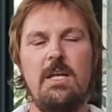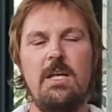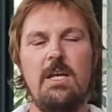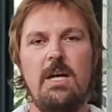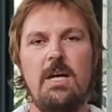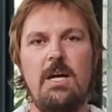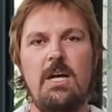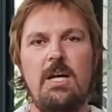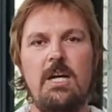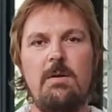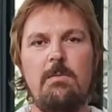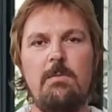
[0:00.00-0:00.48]

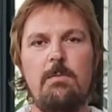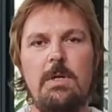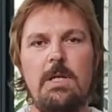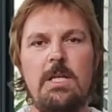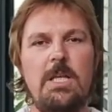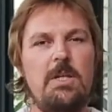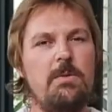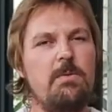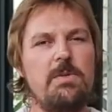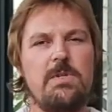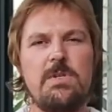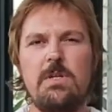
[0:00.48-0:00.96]
And
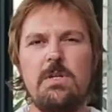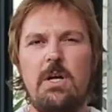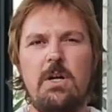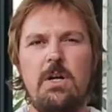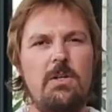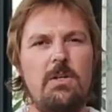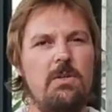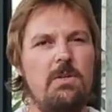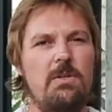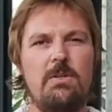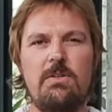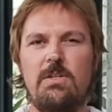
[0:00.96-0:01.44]
there was
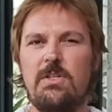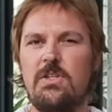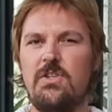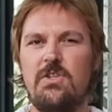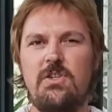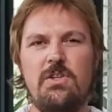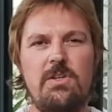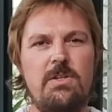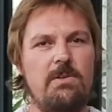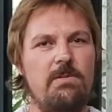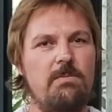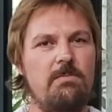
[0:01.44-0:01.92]
no
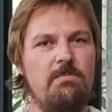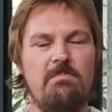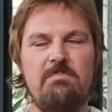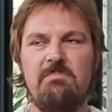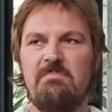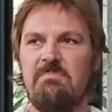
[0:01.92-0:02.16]
Christian